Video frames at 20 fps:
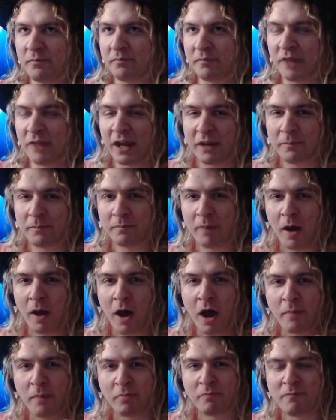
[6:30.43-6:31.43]
like
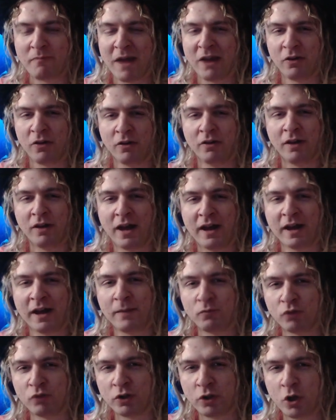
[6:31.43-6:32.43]
pop metal
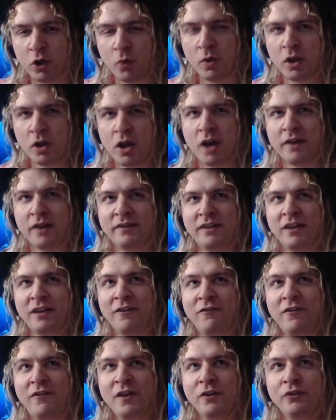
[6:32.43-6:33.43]
hybrid going on is that
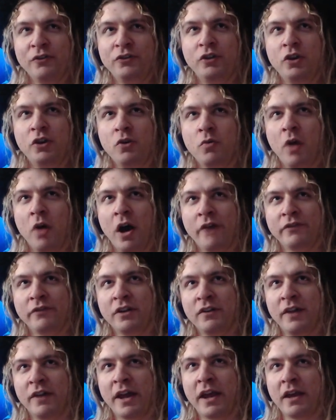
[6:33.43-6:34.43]
it feels too
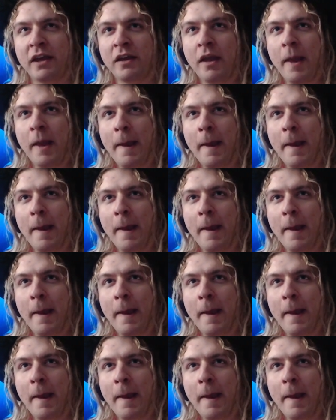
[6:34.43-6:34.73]
often like